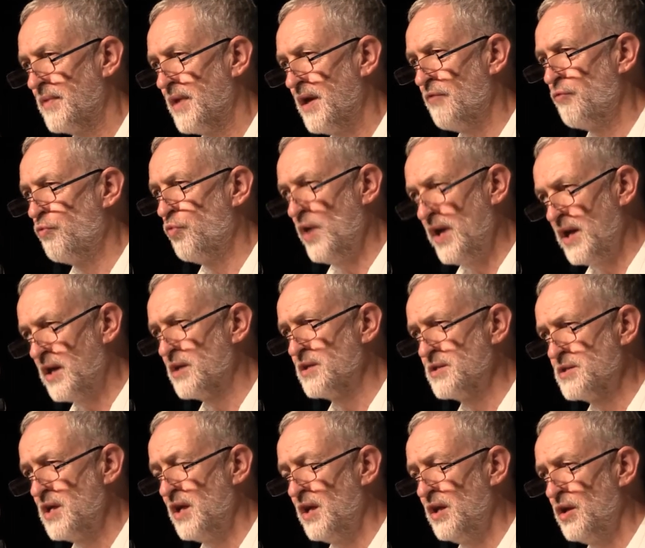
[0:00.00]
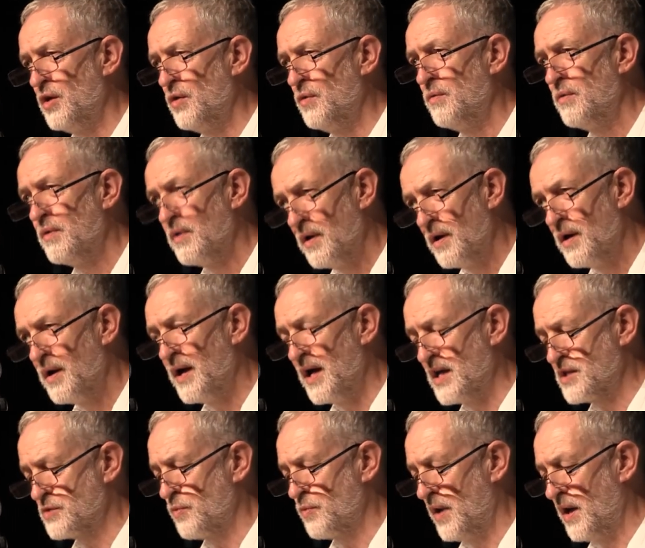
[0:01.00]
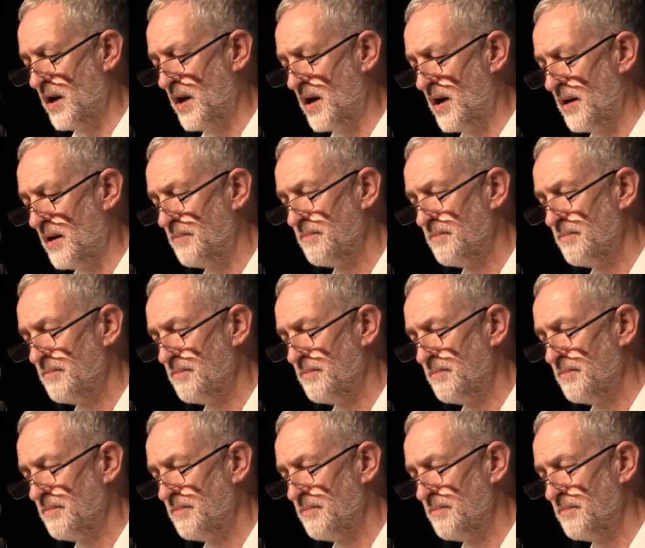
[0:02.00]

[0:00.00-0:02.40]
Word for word: if we continue as we are?